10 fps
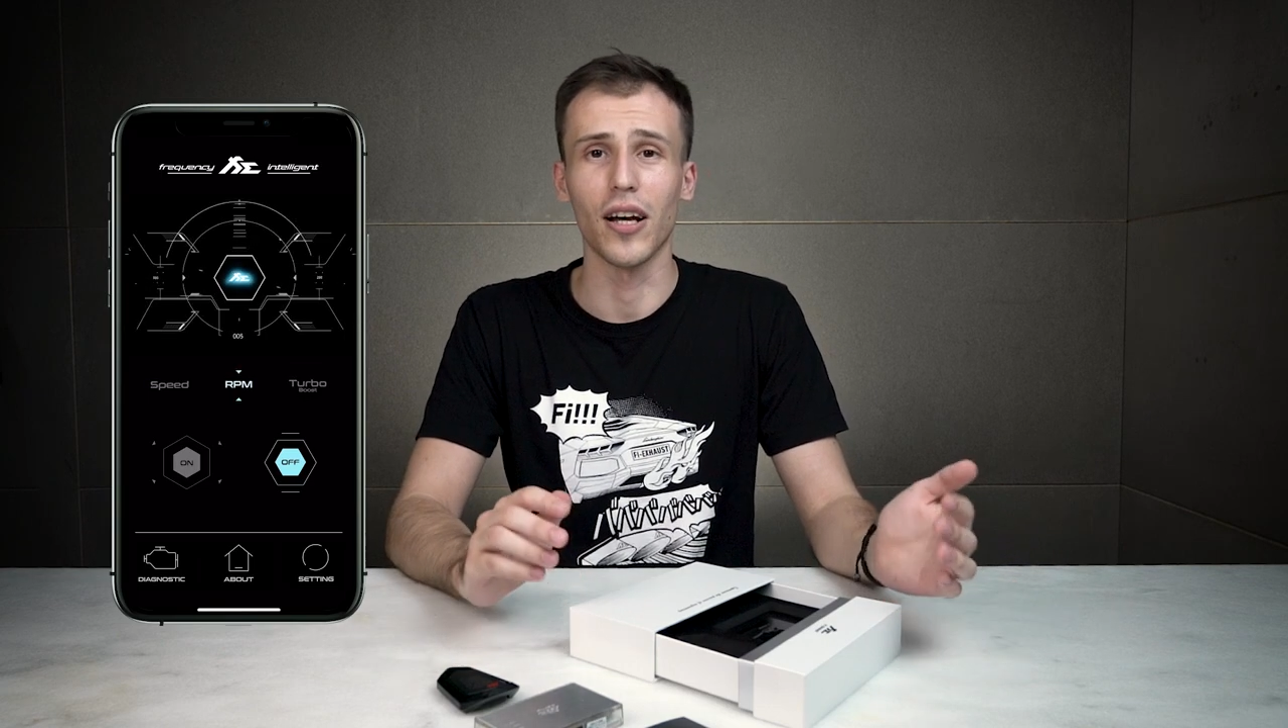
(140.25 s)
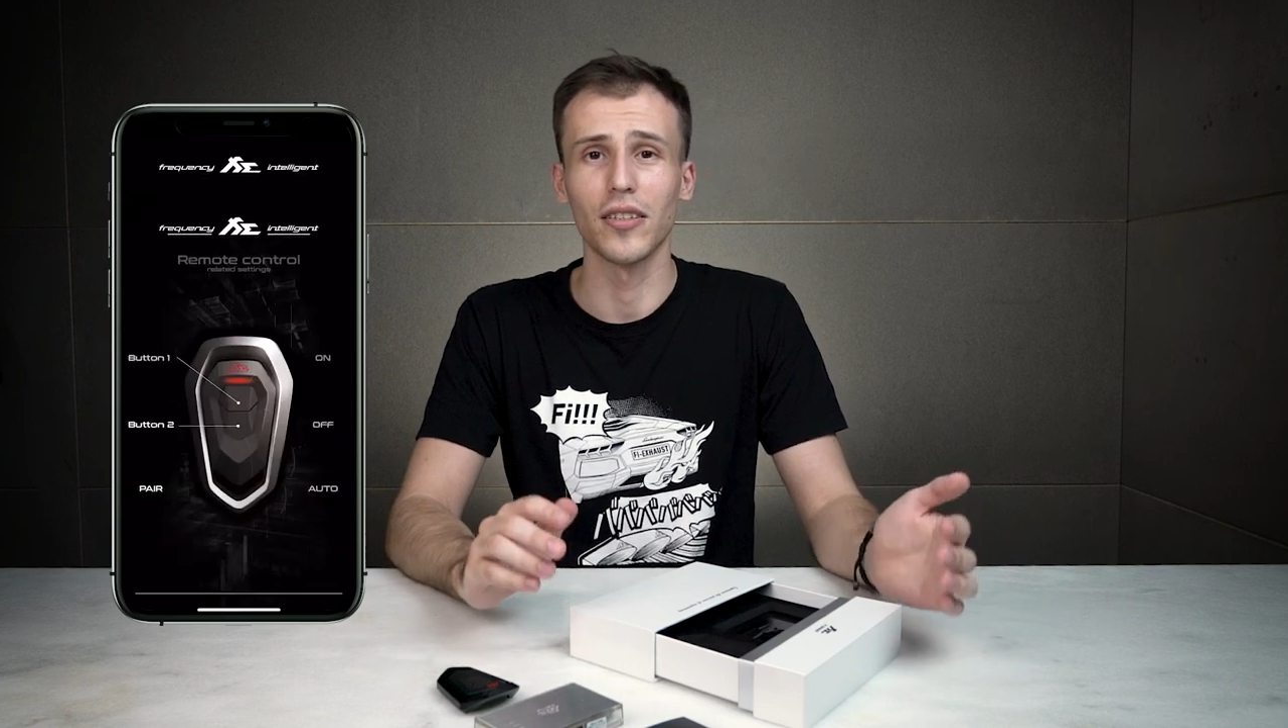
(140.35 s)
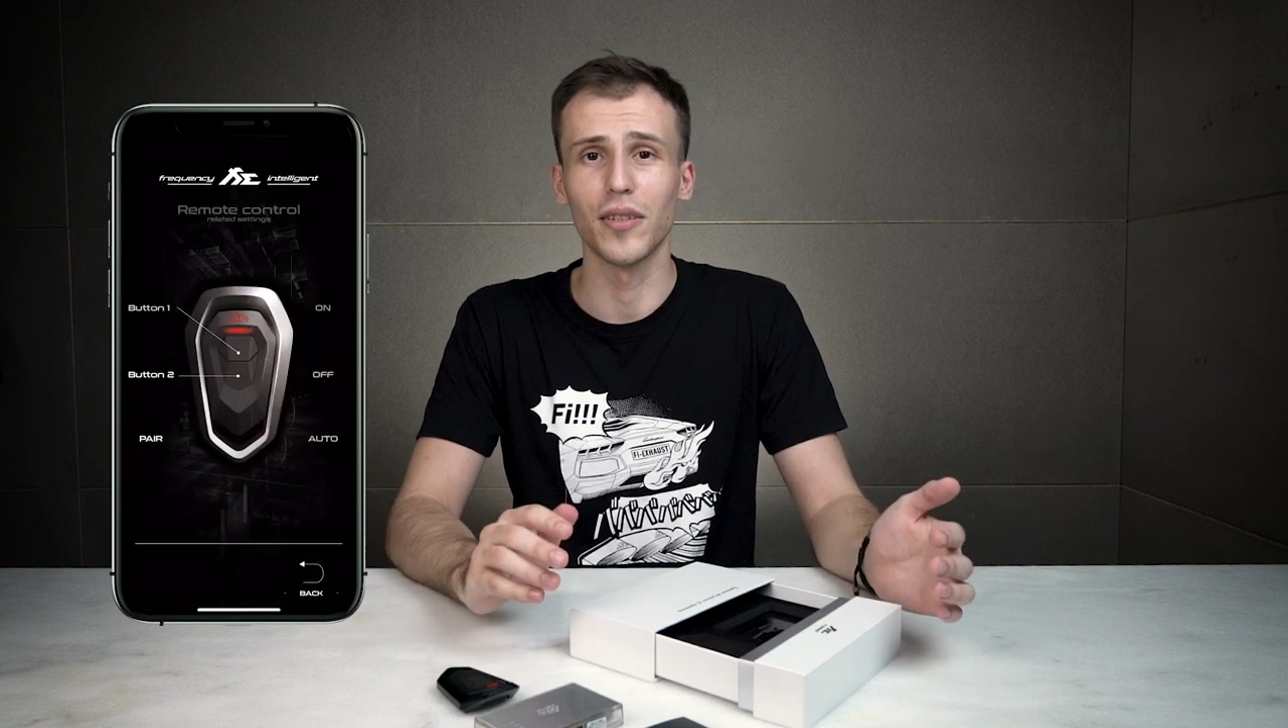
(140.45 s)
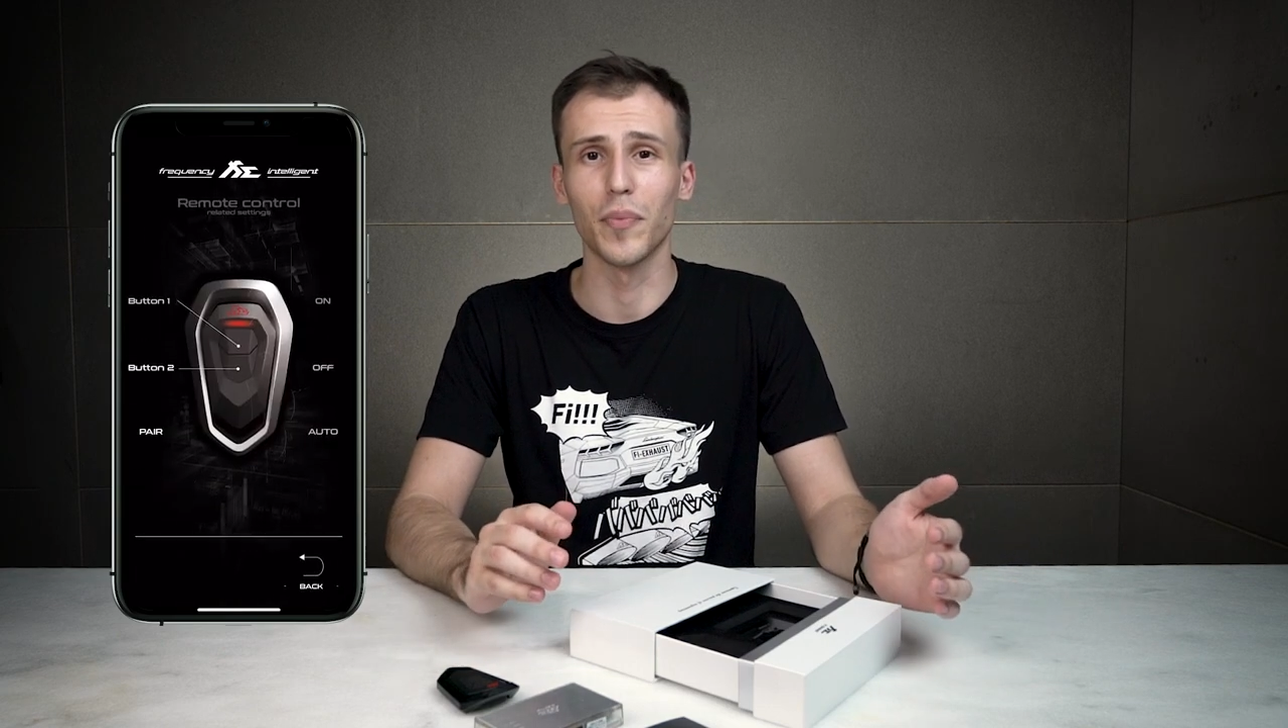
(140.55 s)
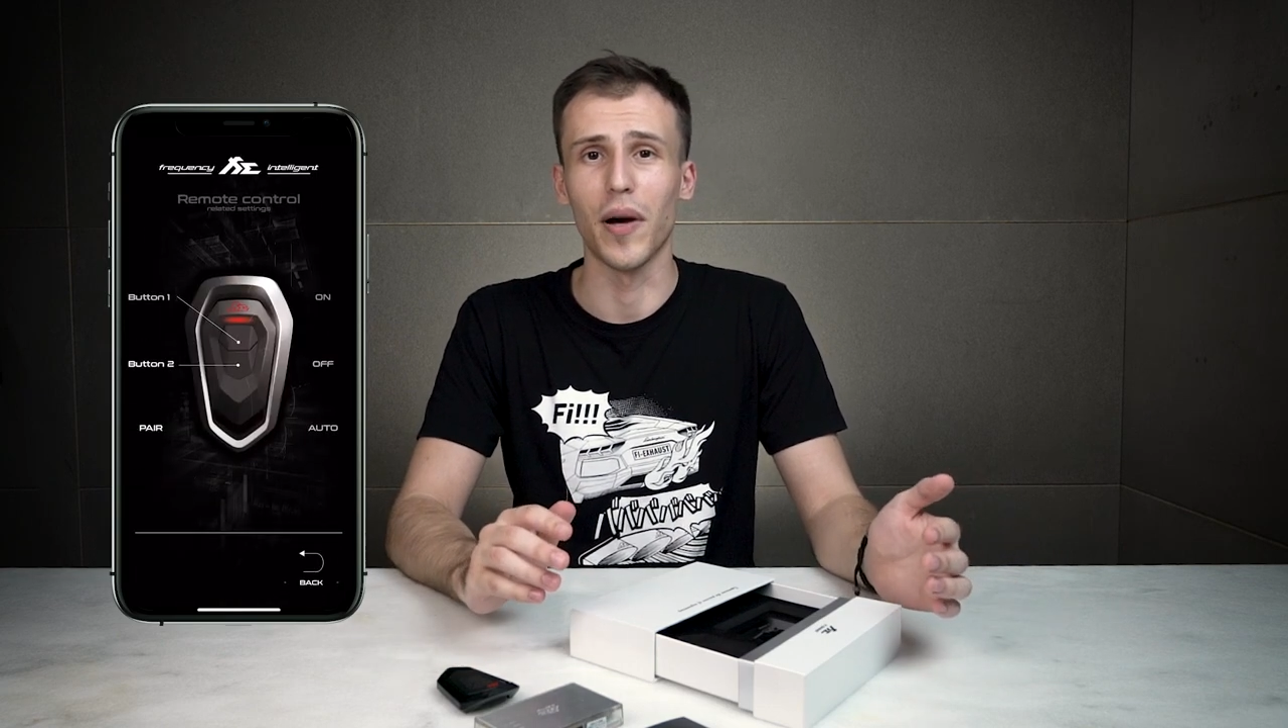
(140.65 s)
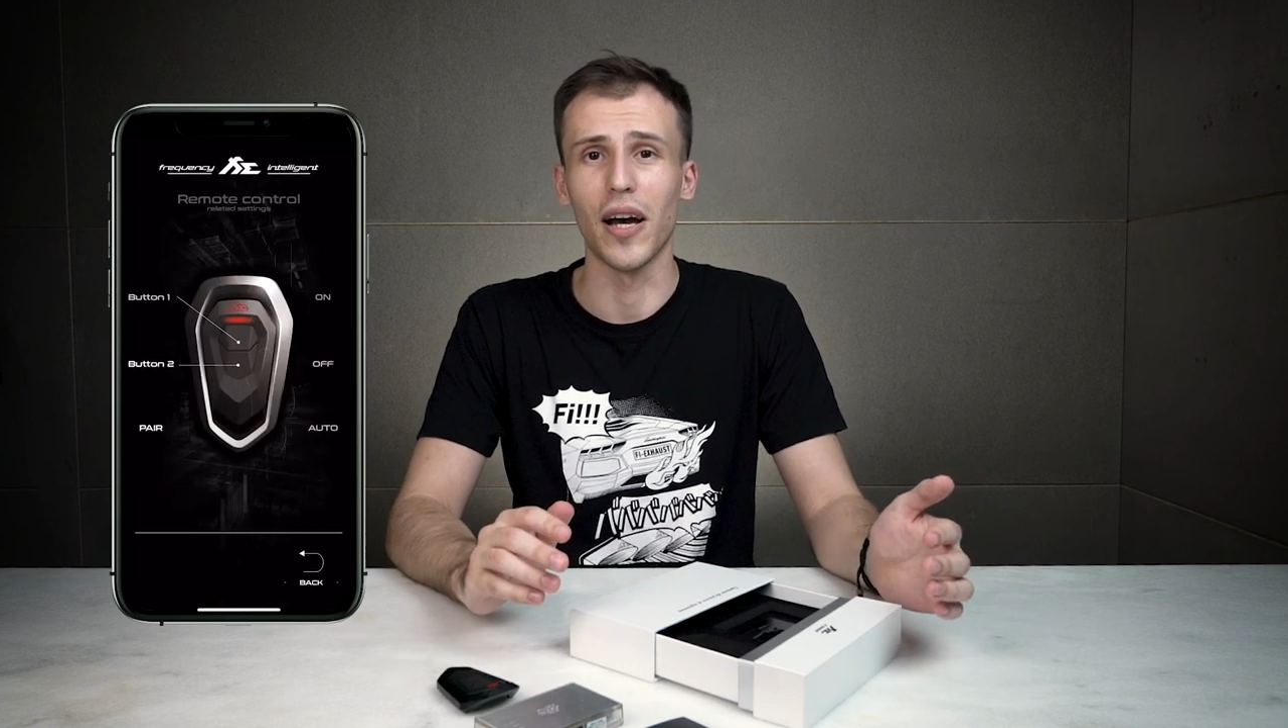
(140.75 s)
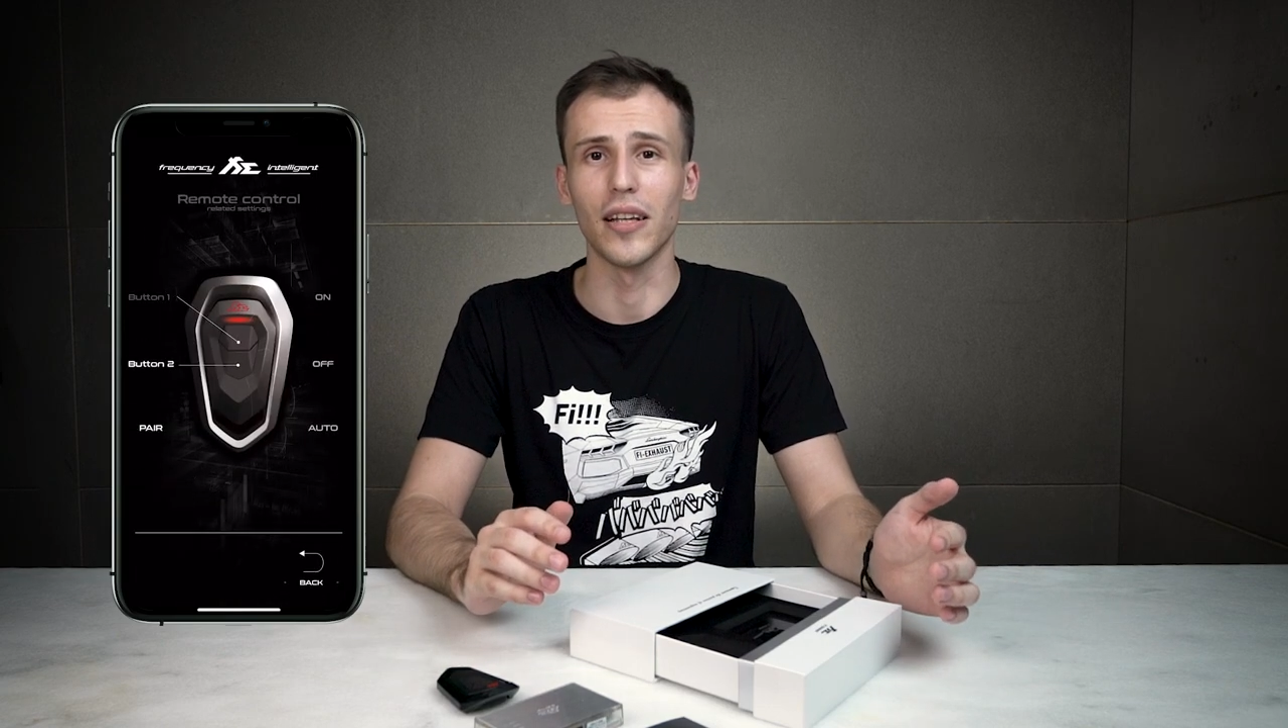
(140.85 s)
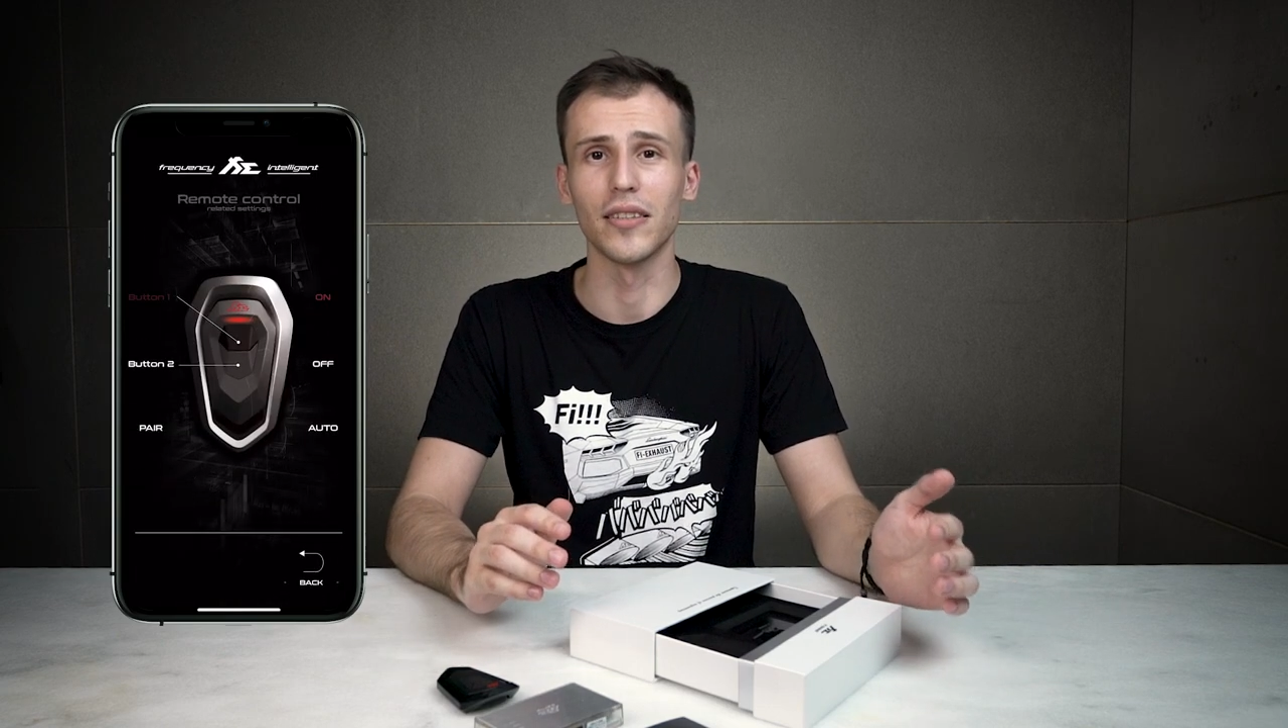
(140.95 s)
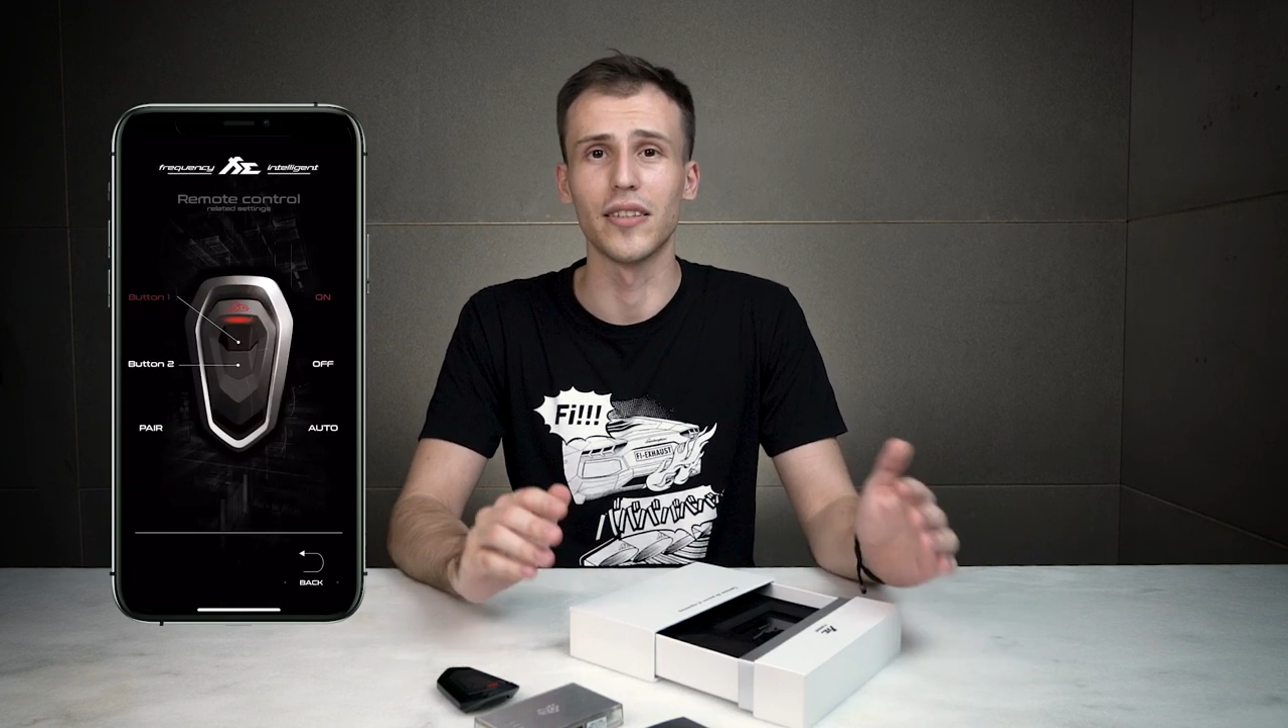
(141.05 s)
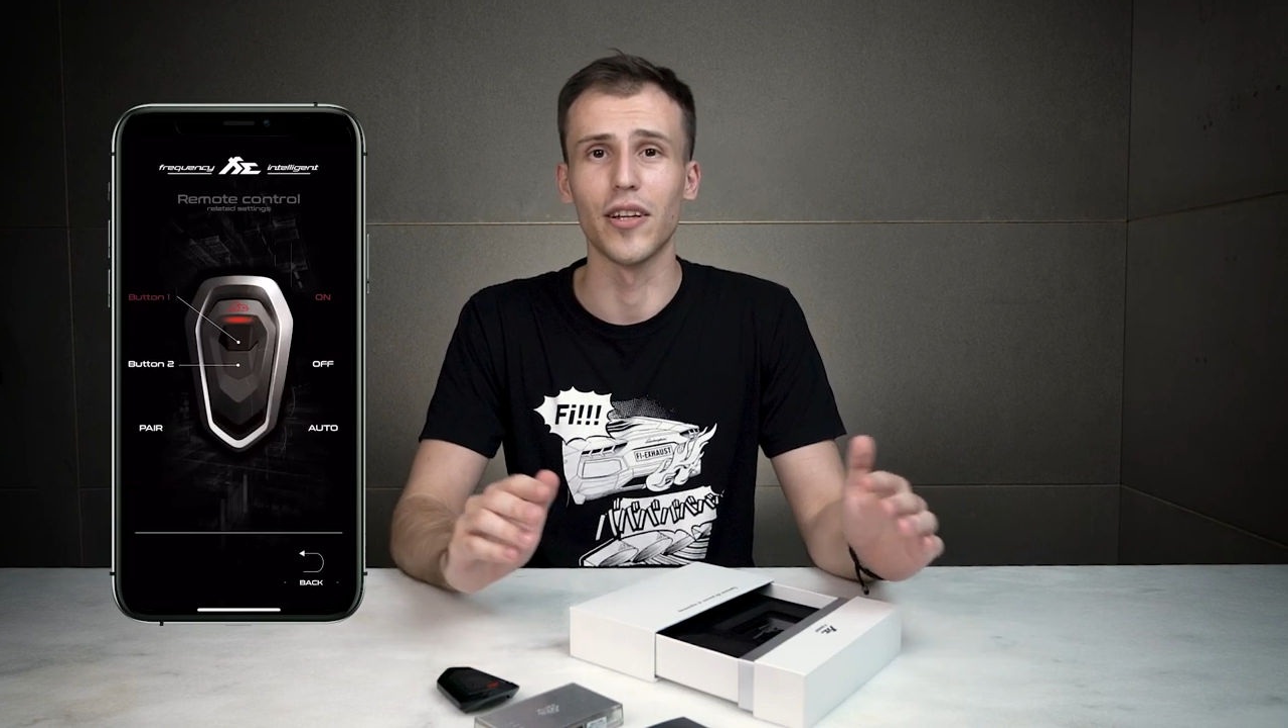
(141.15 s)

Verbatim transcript: customize